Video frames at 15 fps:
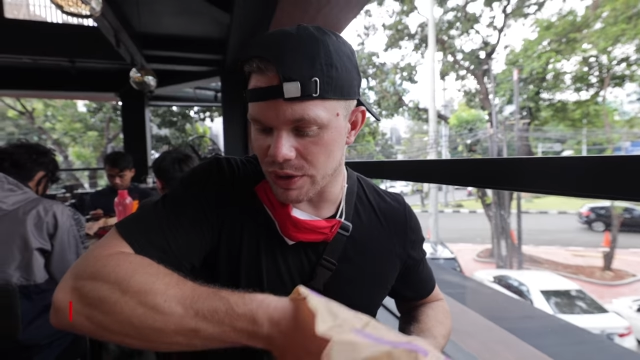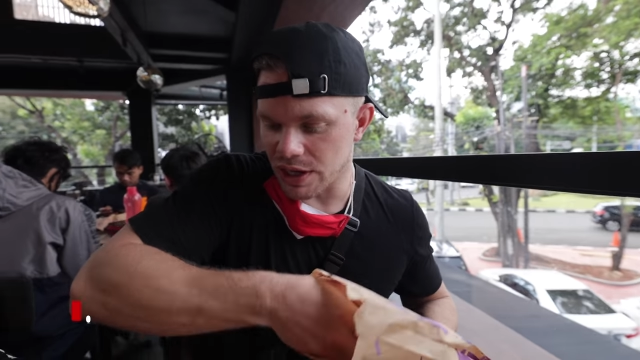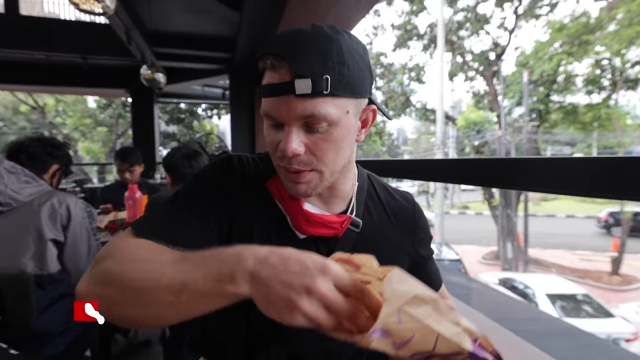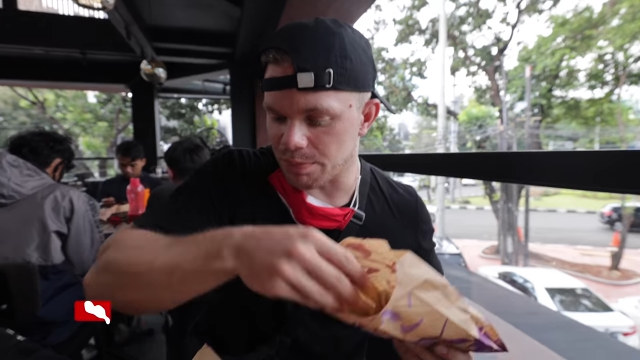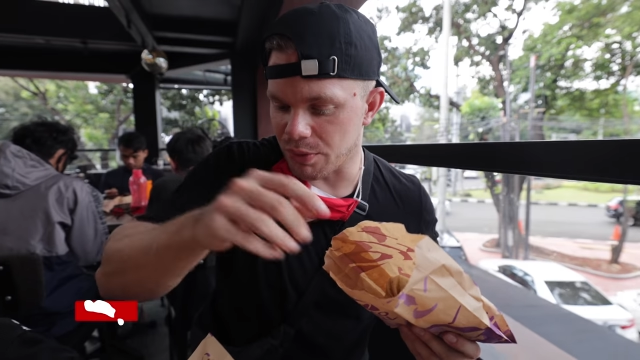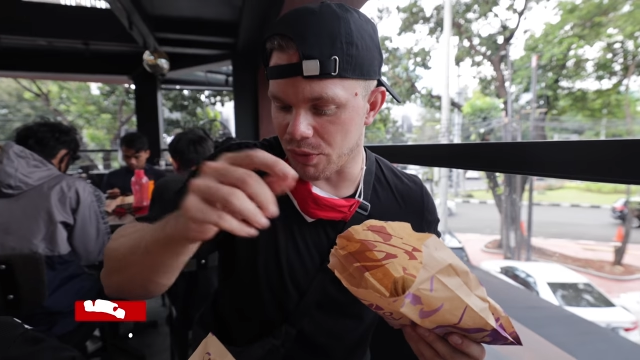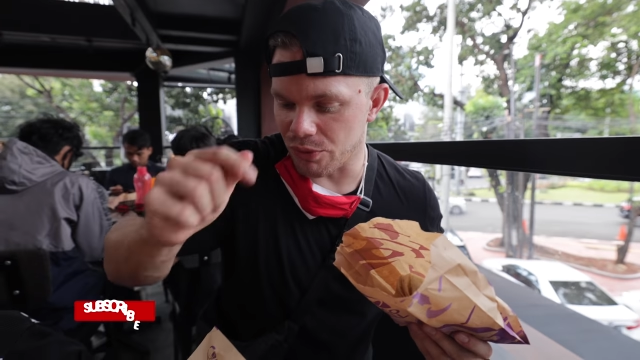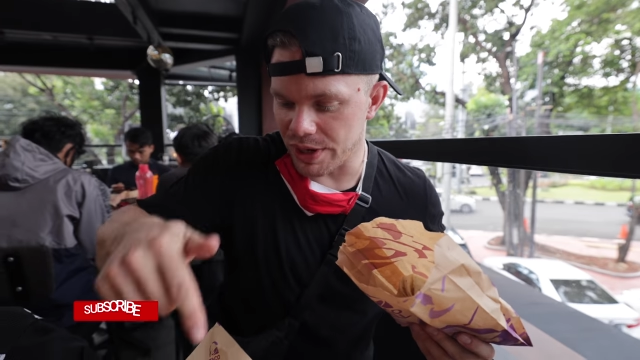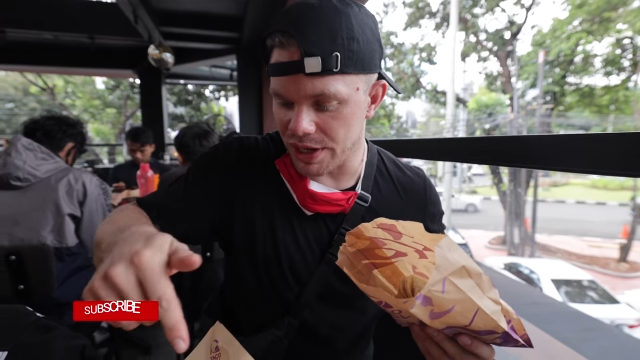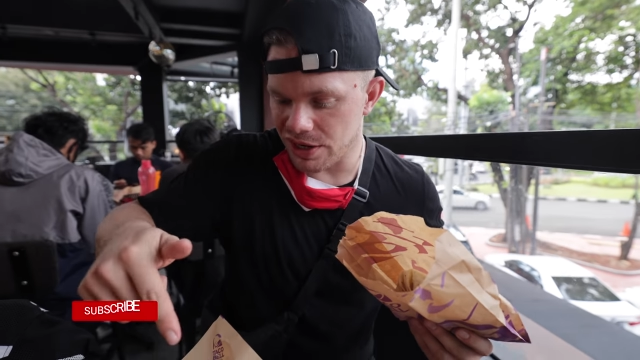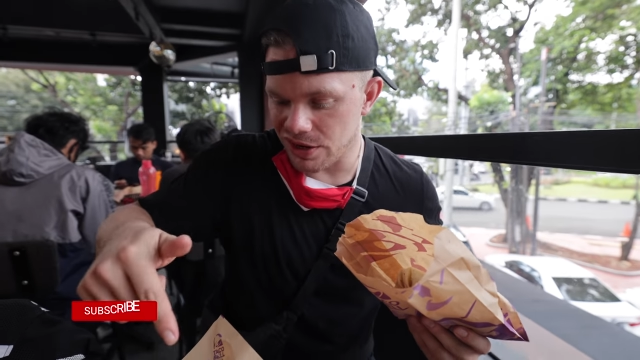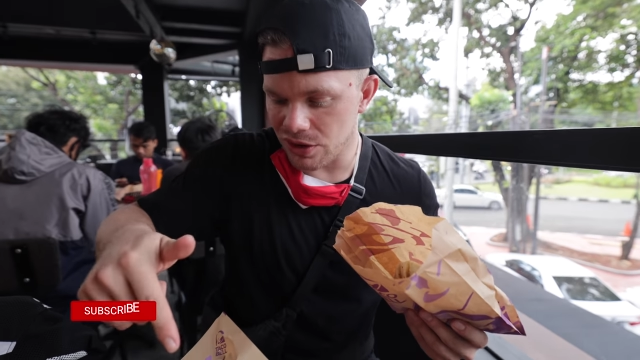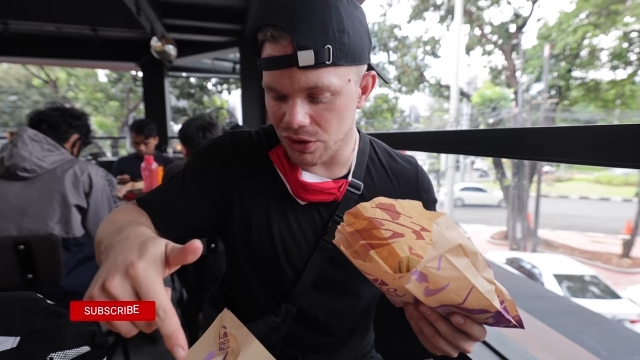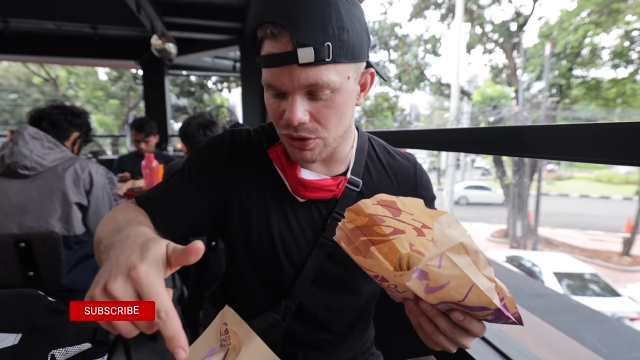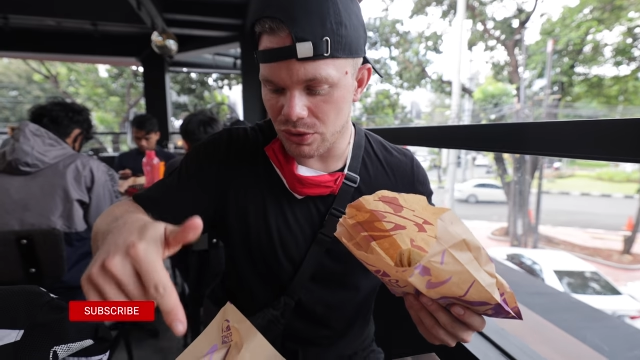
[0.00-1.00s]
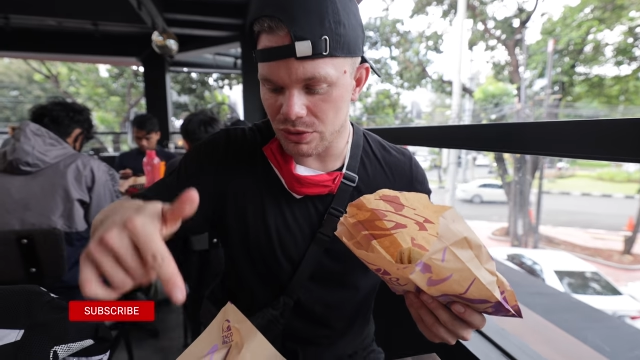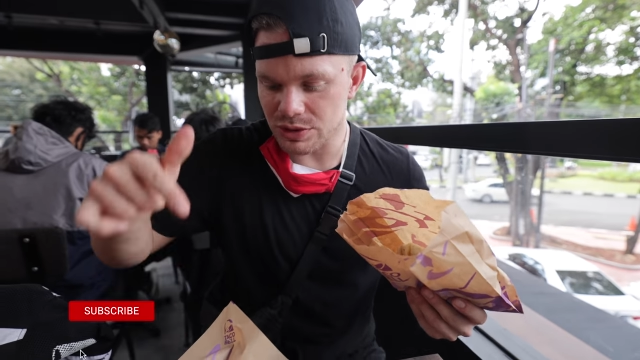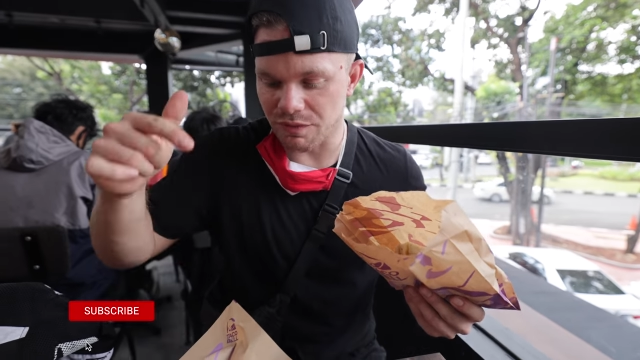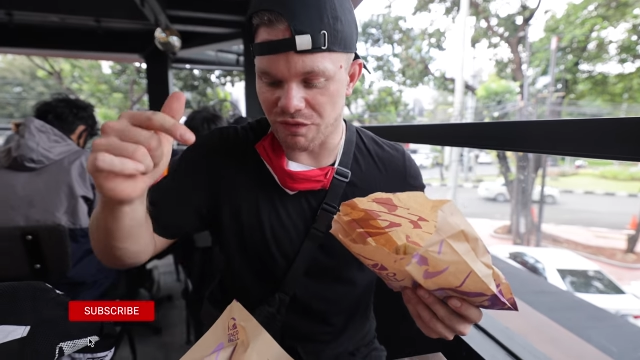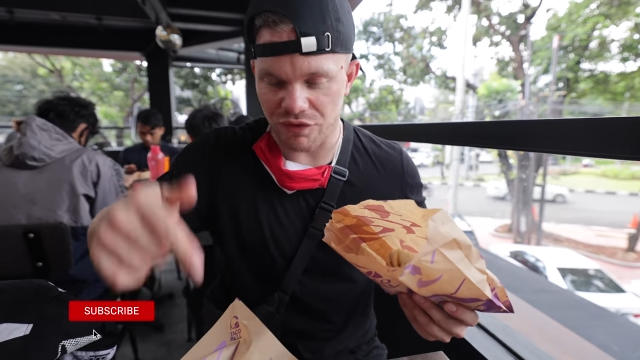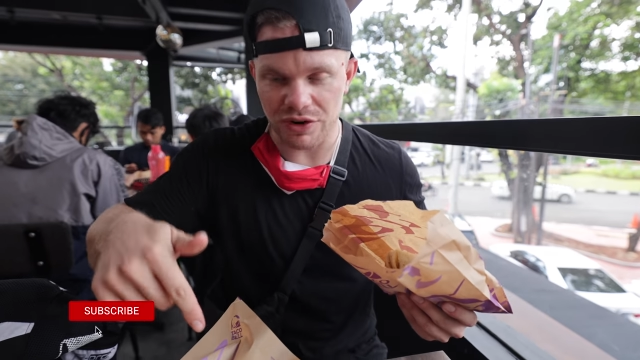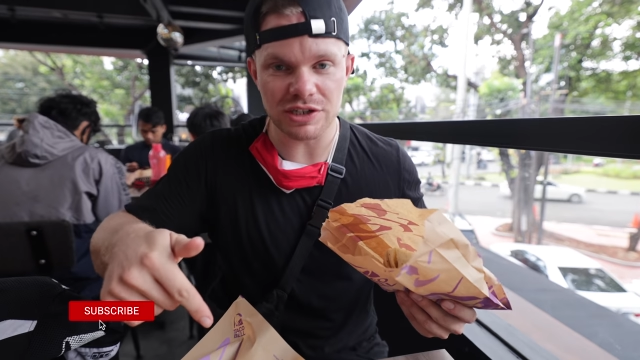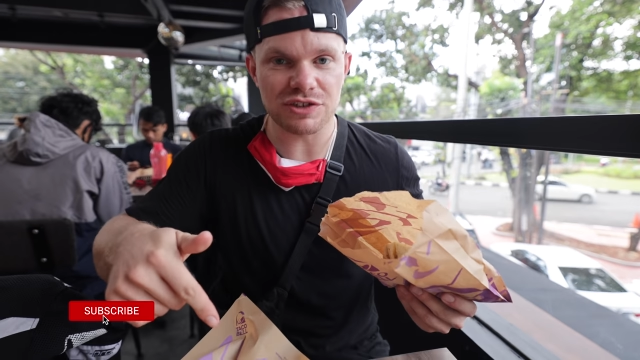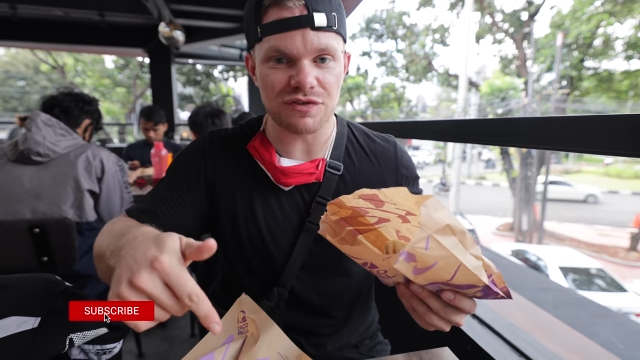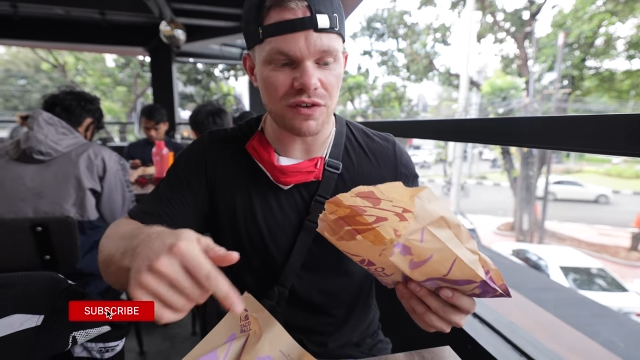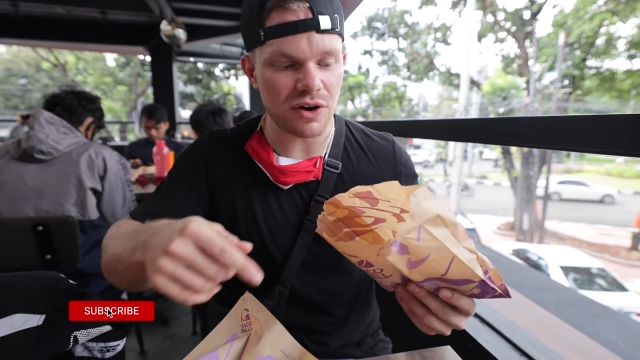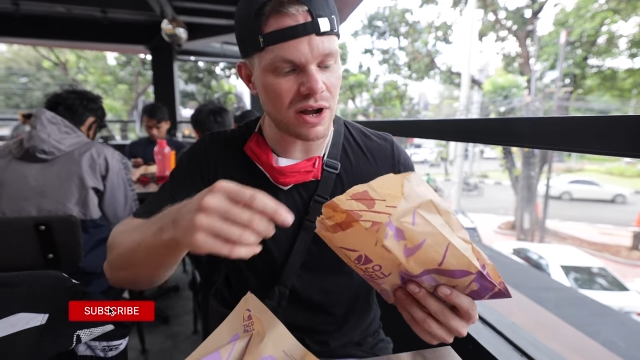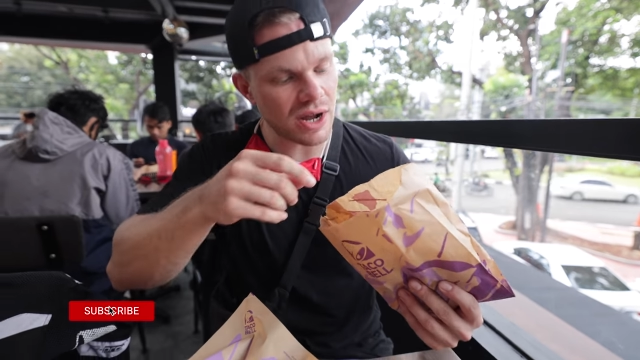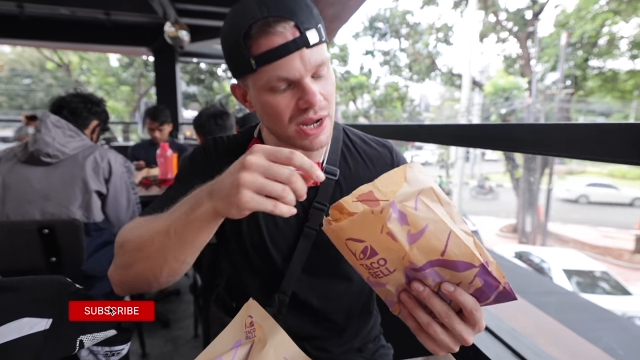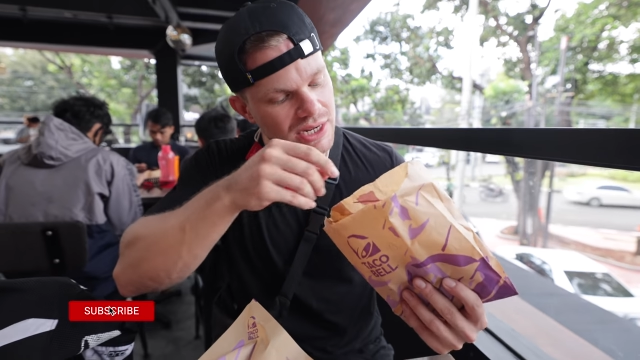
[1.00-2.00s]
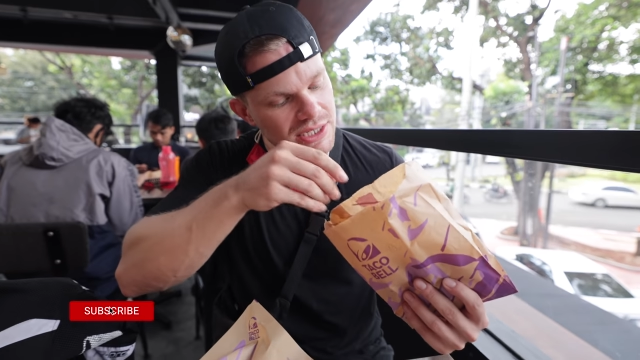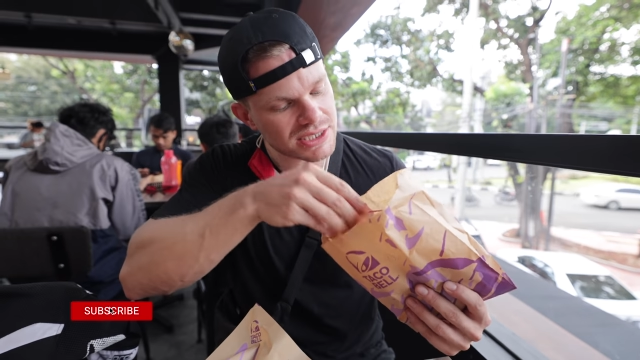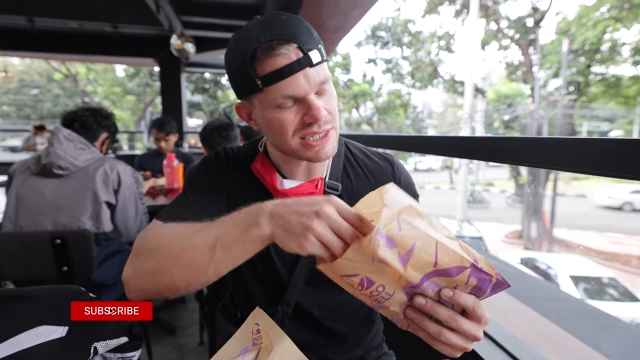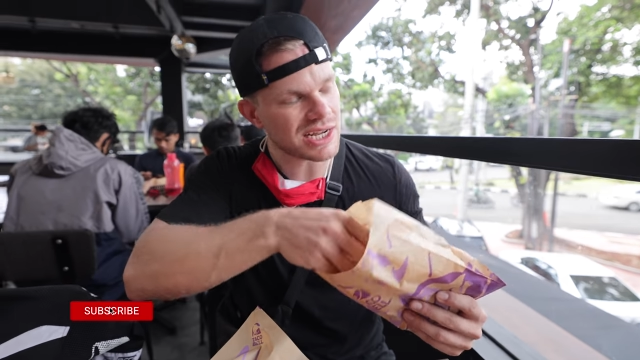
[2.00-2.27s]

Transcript: we got a burrito, some french fries,